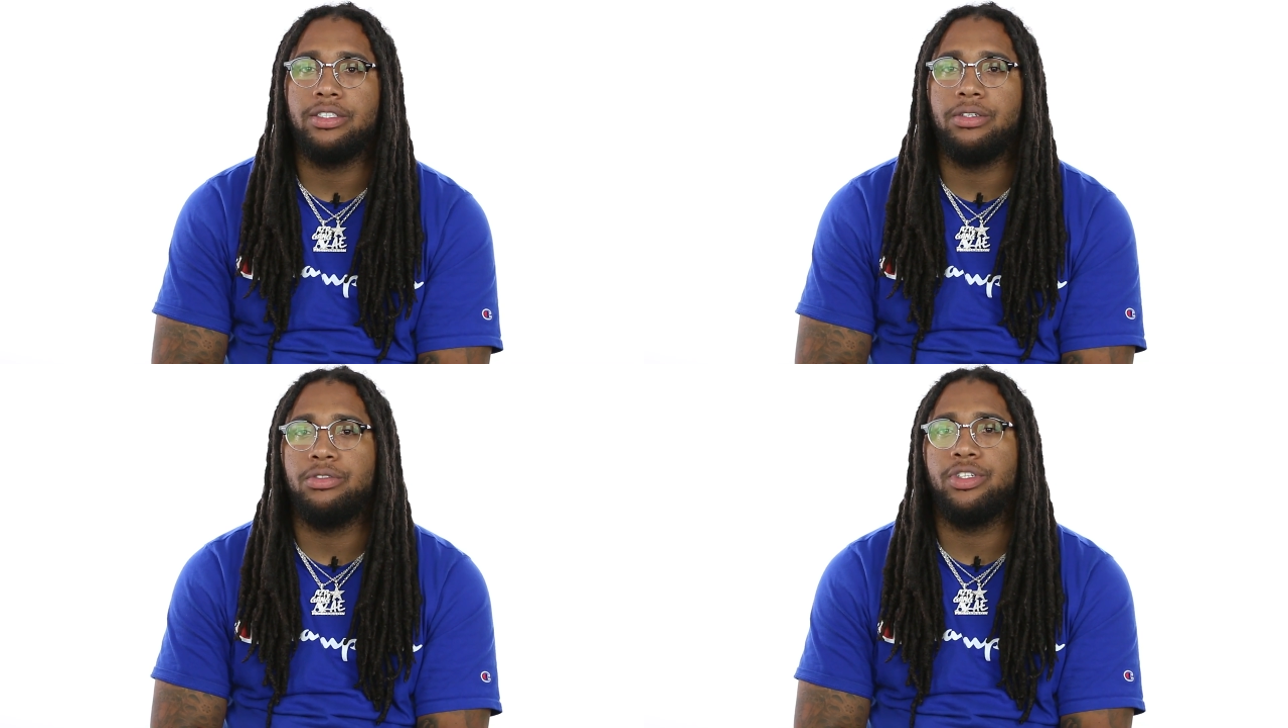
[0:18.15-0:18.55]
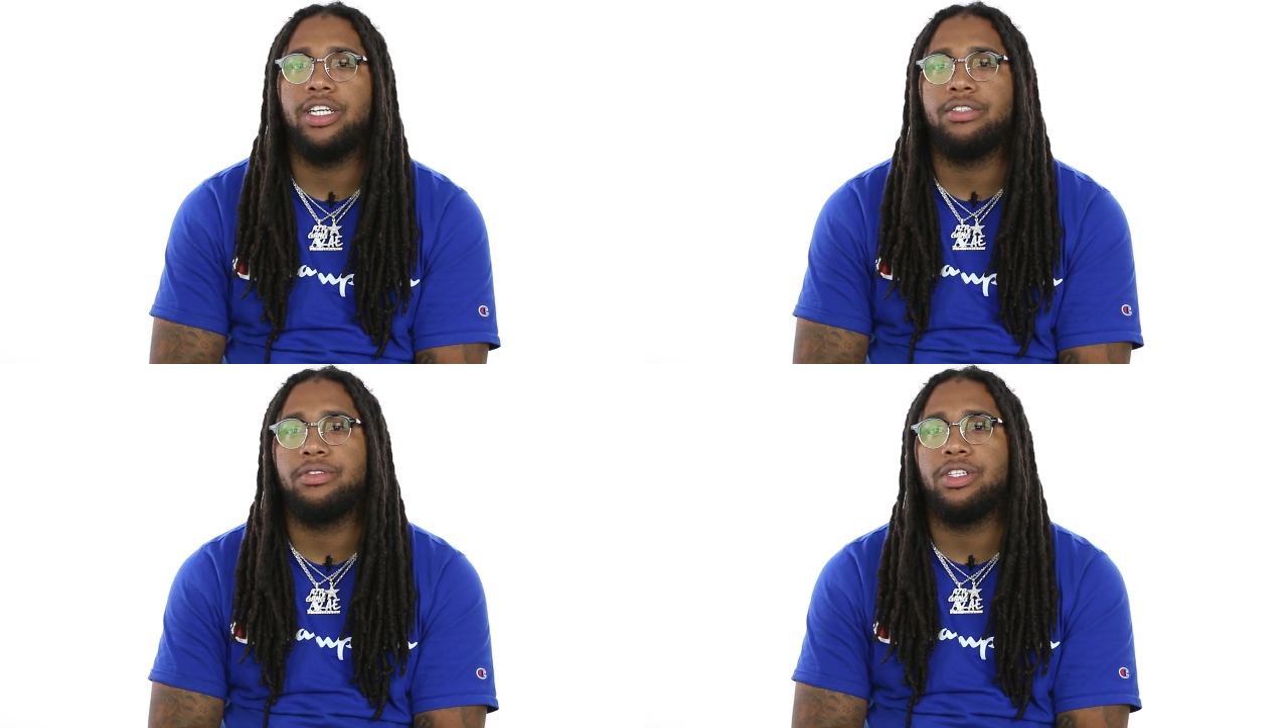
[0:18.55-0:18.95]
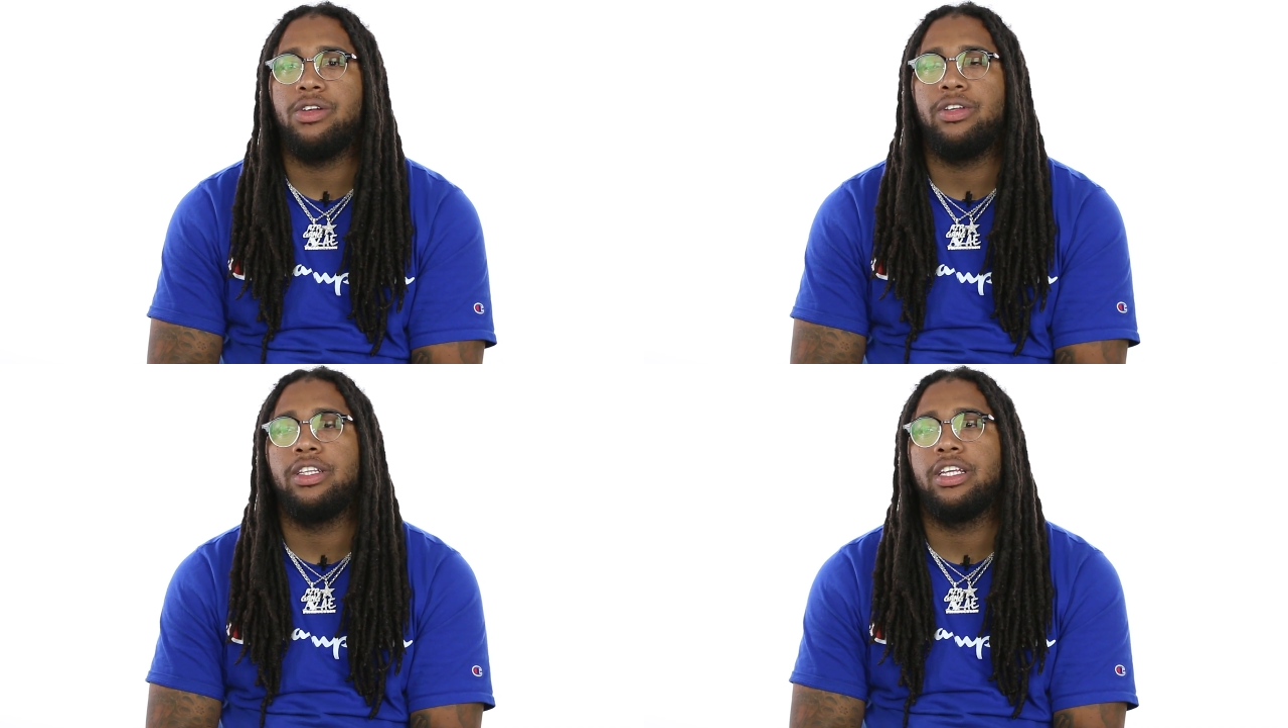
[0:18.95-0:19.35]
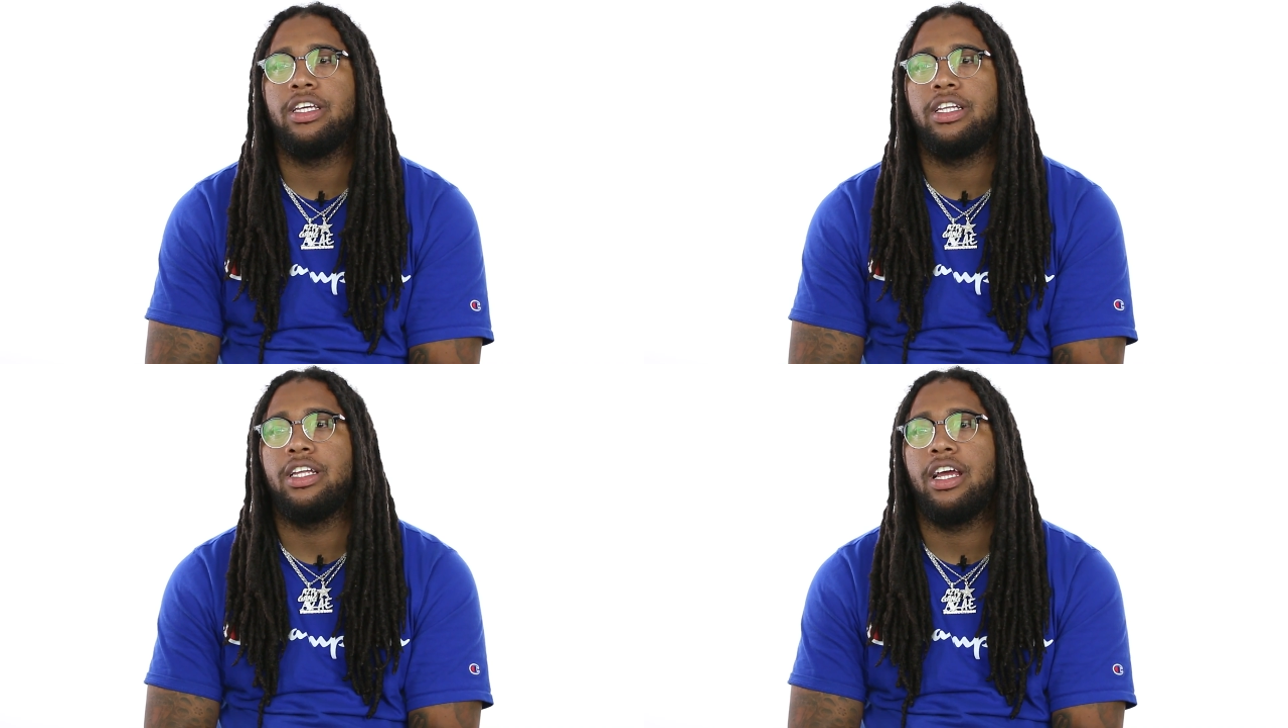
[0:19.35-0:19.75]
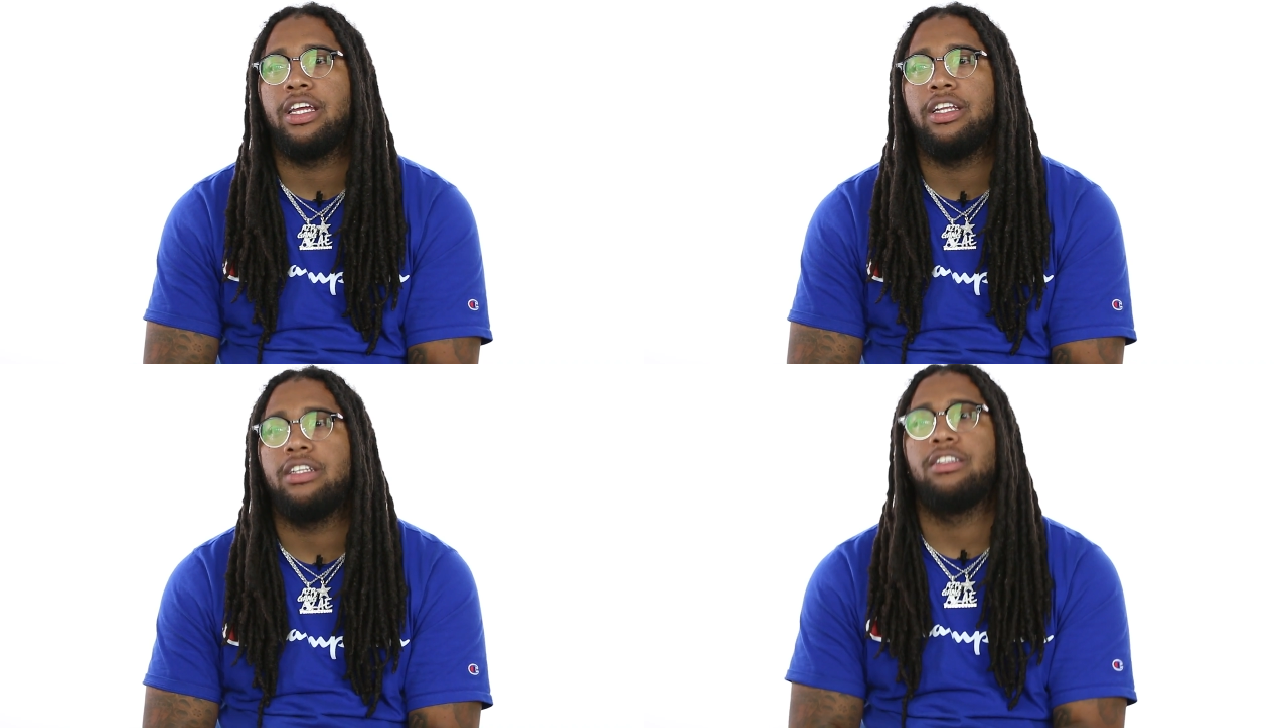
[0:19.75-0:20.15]
So dreads was the only thing that I
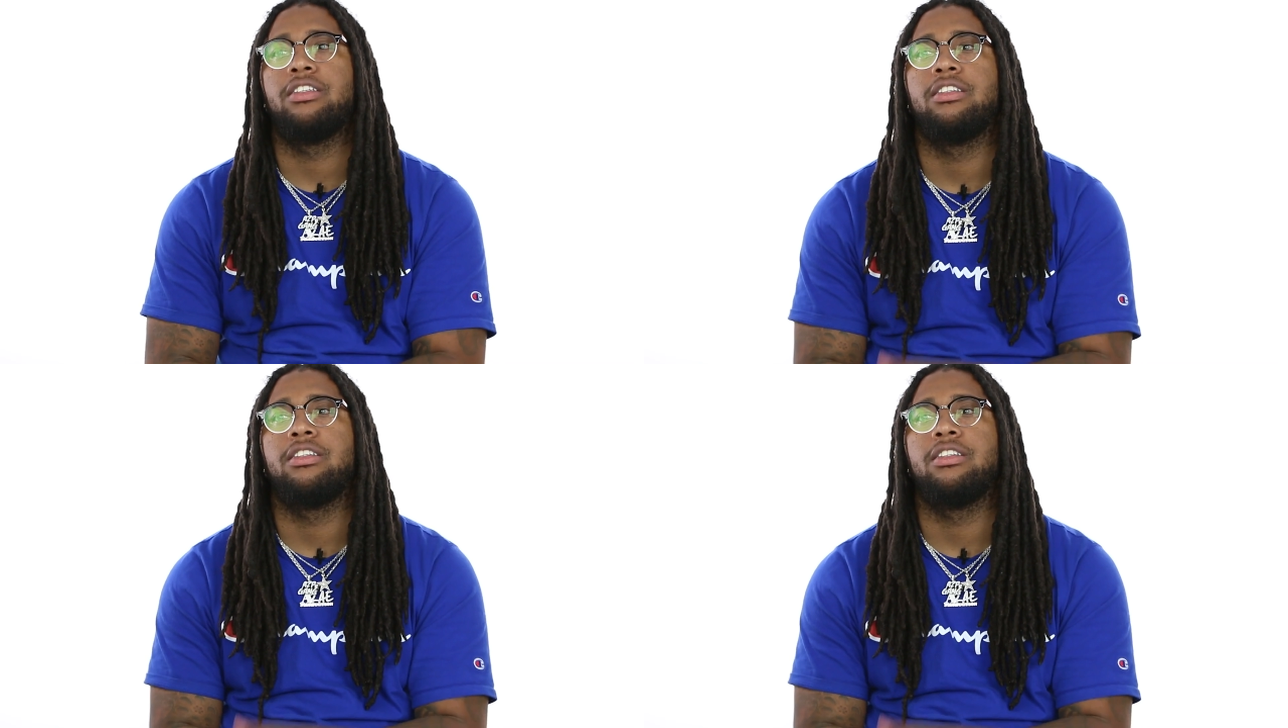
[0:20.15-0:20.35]
can,